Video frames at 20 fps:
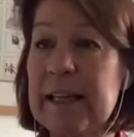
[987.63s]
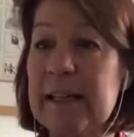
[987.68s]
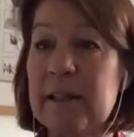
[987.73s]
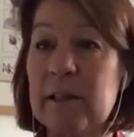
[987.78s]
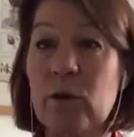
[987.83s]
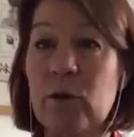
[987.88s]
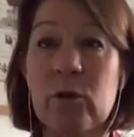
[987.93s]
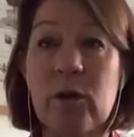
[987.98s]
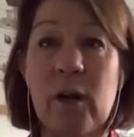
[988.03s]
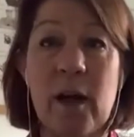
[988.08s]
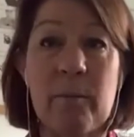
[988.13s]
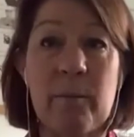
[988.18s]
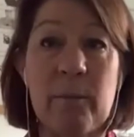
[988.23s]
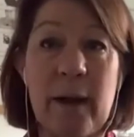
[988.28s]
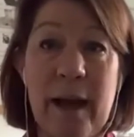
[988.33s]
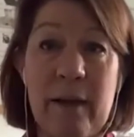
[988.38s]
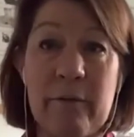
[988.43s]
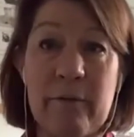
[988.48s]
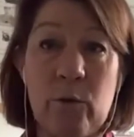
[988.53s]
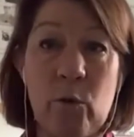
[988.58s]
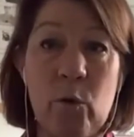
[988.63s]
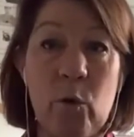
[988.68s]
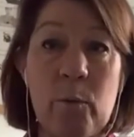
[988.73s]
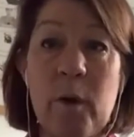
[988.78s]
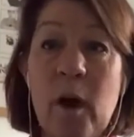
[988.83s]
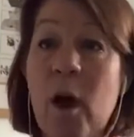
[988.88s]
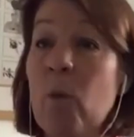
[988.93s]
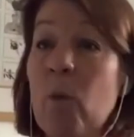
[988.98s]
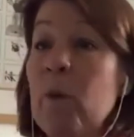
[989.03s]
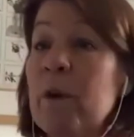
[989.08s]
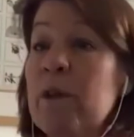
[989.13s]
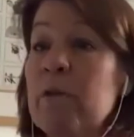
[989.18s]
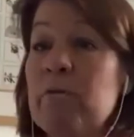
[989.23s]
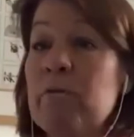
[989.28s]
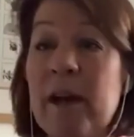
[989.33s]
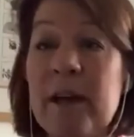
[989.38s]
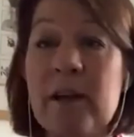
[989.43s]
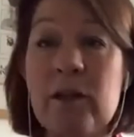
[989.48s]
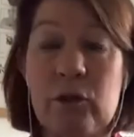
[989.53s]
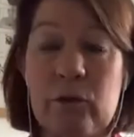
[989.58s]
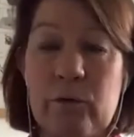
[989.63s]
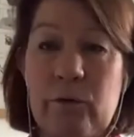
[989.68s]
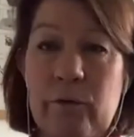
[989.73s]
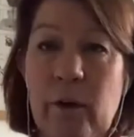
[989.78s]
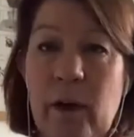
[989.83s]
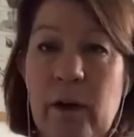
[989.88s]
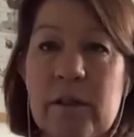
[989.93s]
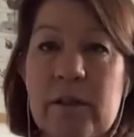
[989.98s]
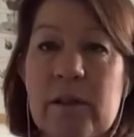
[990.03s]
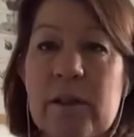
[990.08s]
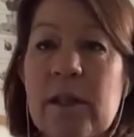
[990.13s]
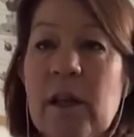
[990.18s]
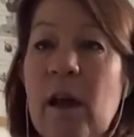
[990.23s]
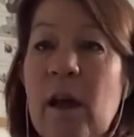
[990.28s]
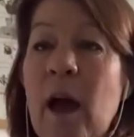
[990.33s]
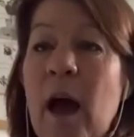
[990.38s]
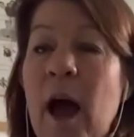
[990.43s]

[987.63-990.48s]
is an online platform with a range of funds.